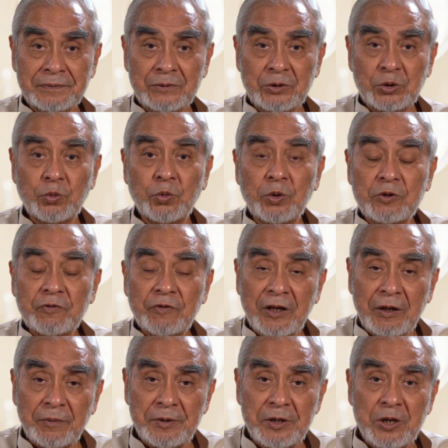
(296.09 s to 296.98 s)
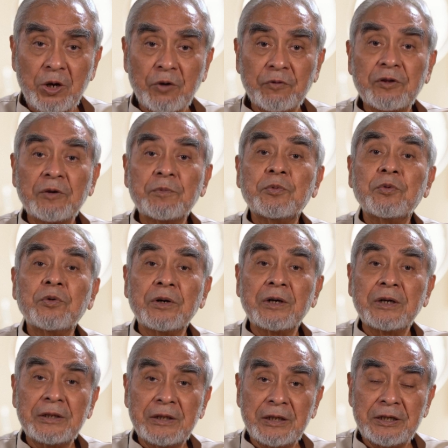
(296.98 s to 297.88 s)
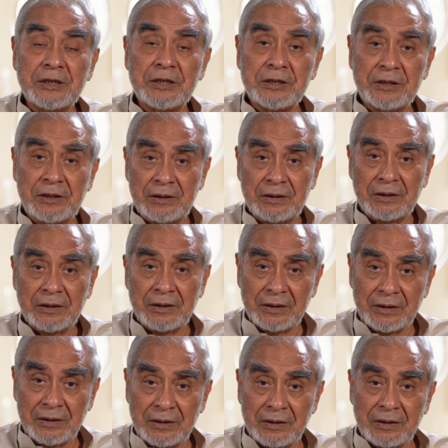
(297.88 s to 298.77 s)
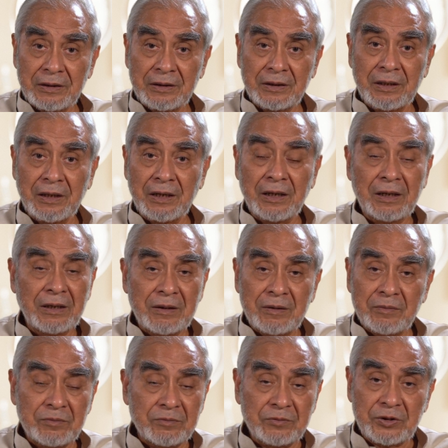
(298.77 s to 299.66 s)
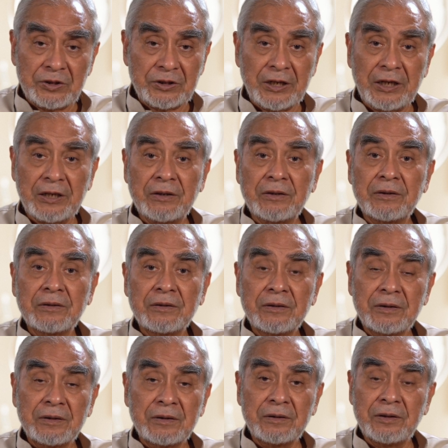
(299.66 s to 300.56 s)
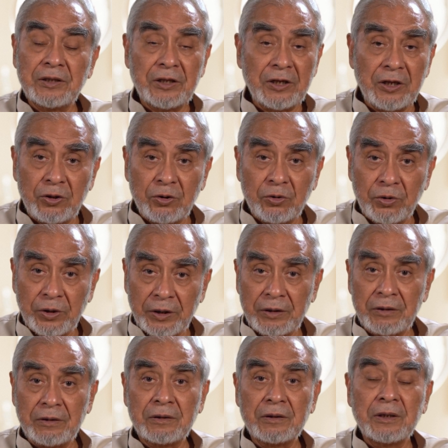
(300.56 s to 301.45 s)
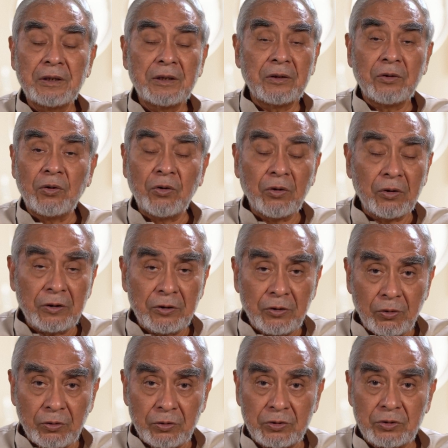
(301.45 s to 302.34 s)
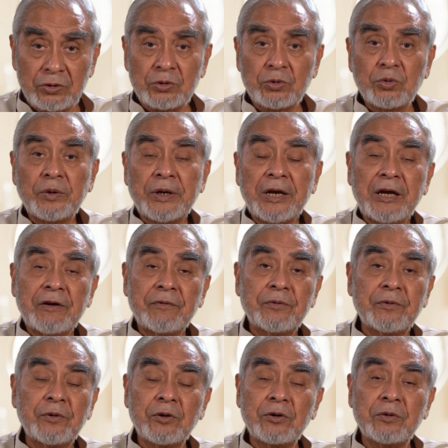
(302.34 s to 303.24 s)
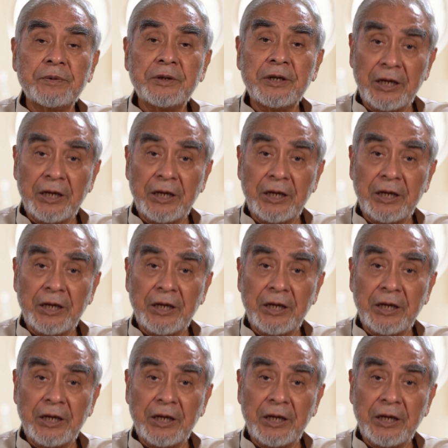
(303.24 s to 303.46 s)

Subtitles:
towards well-being of the poor, the needy, the sick, the ignorant, all those who have not been